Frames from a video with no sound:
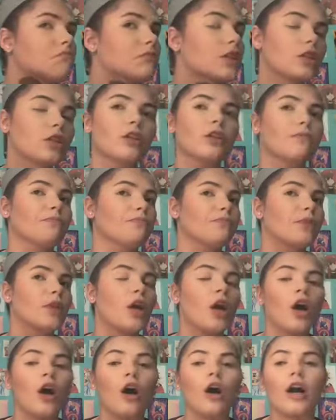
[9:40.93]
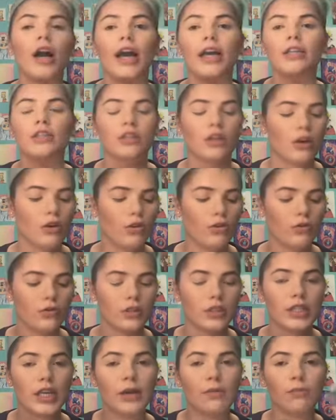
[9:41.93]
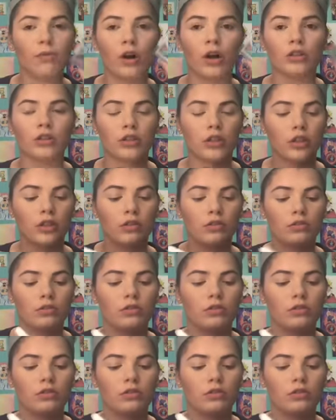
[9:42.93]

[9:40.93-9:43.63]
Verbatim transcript: like Okay, so same bronzer.